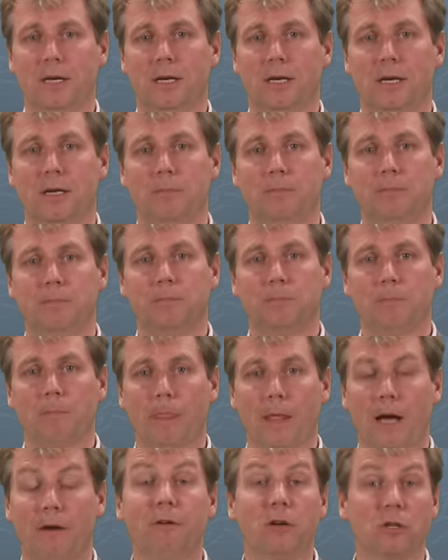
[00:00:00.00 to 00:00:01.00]

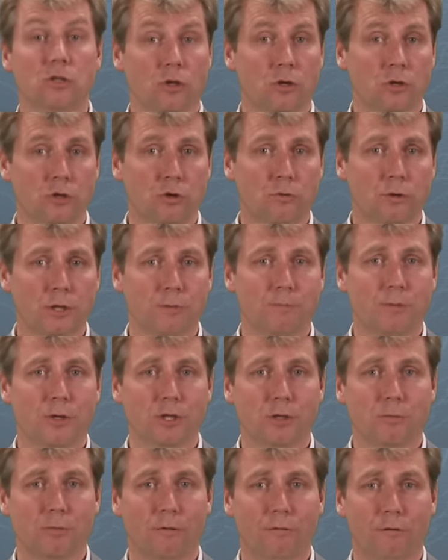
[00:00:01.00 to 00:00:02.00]
I think it's also
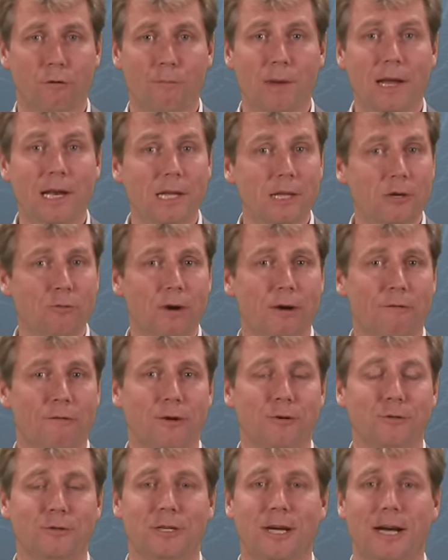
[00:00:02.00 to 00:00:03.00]
responsible for many
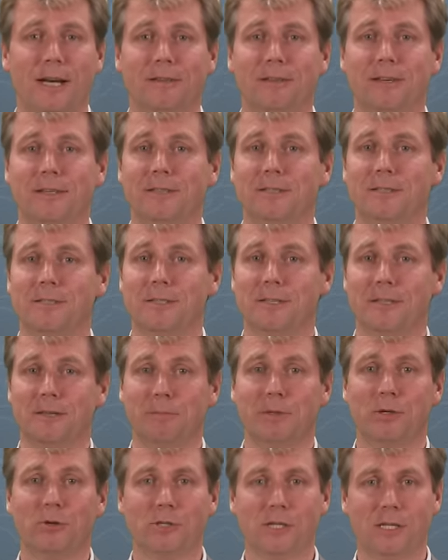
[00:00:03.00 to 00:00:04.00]
UFO sightings
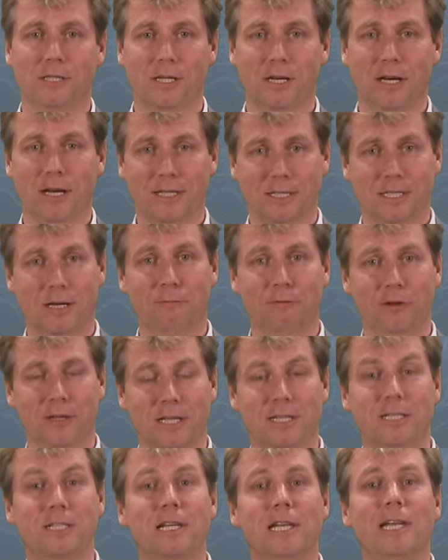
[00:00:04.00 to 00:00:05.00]
because it's
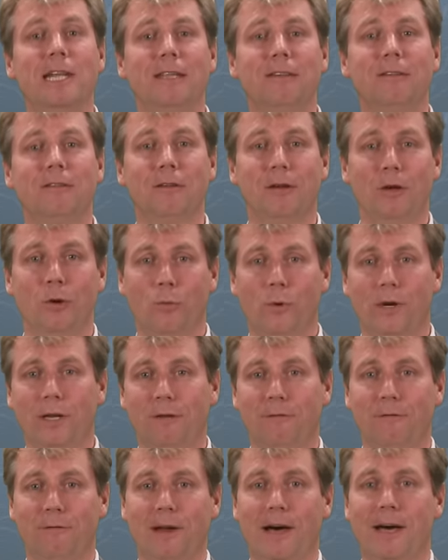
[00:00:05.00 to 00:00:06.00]
something that's lit
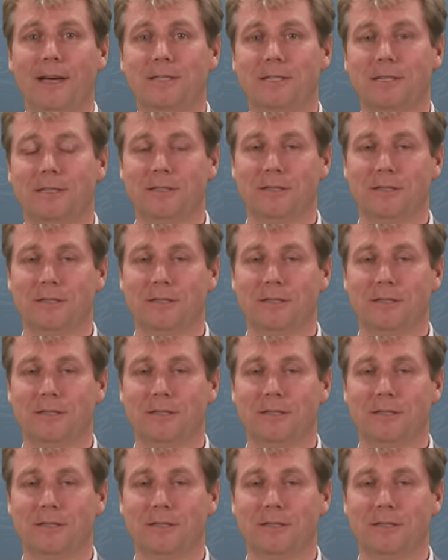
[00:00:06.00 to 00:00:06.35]
when it flies.